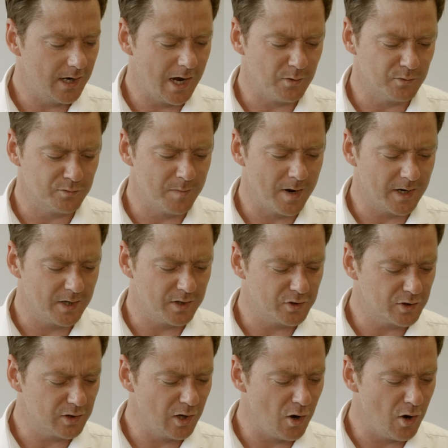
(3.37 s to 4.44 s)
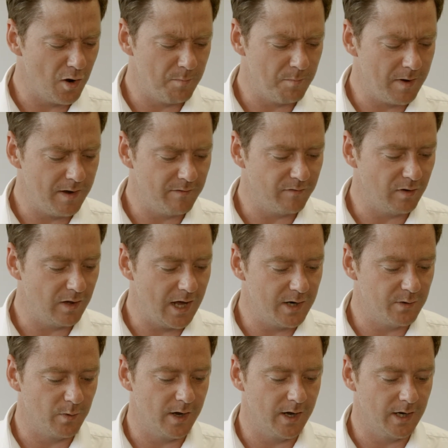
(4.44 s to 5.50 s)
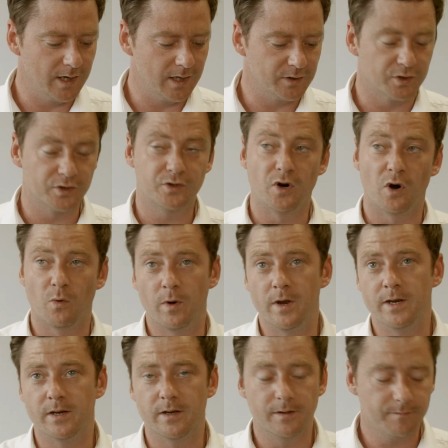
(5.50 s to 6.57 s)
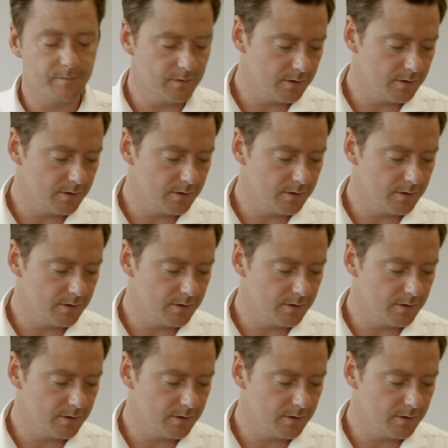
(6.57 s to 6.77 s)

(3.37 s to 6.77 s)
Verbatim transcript: and I was making a slow and painful headway against a strong wind.